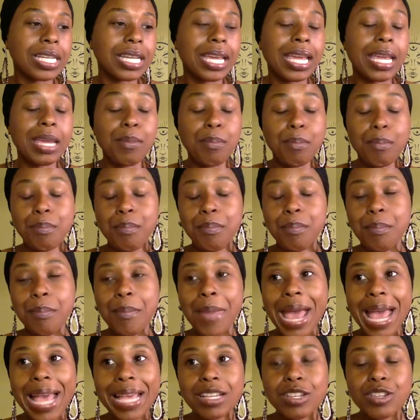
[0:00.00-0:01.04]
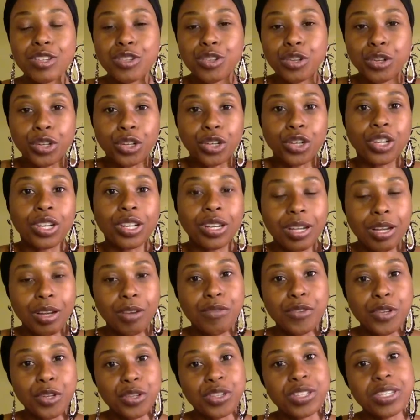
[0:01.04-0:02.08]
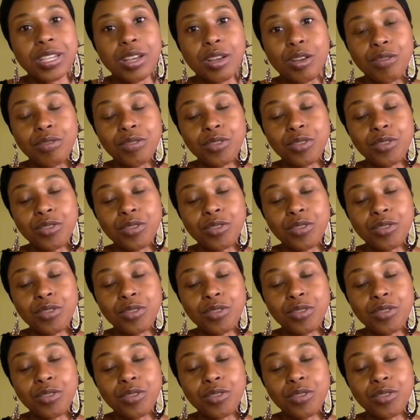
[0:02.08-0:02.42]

a master of yourself.